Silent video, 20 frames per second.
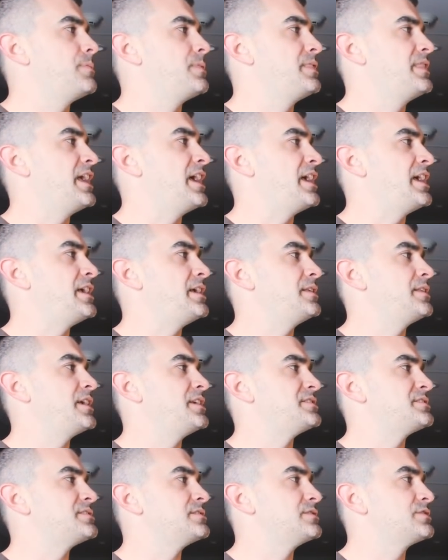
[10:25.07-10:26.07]

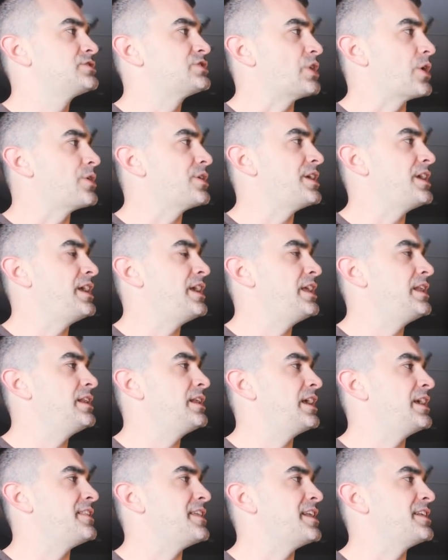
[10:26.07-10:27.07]
They start
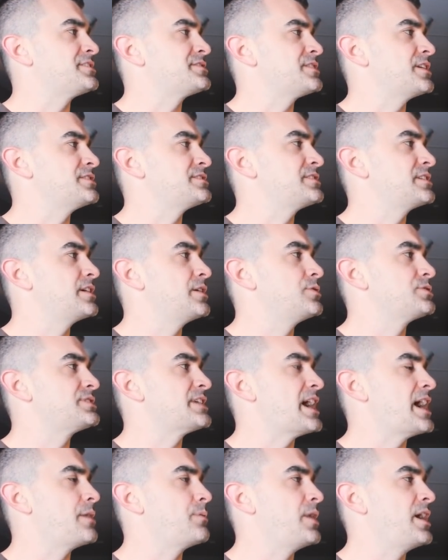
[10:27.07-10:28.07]
in, and then it starts to go
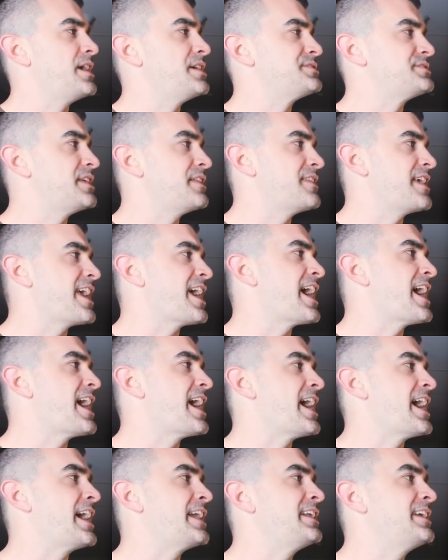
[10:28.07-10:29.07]
sideways, then they
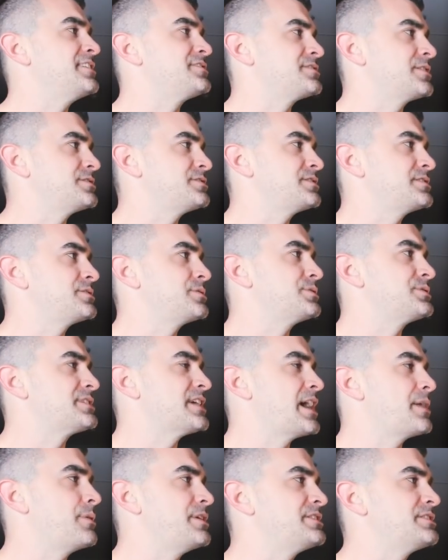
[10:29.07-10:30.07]
add, it starts to go
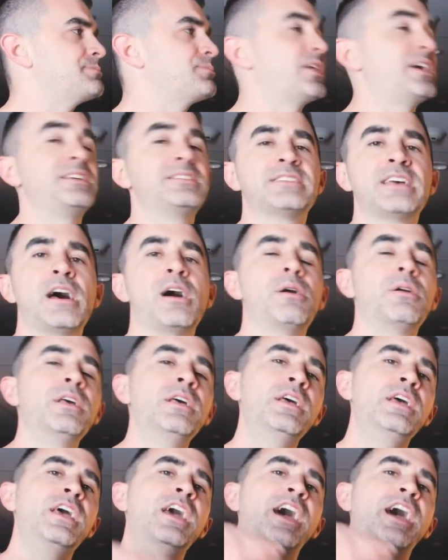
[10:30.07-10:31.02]
sideways, it breaks out,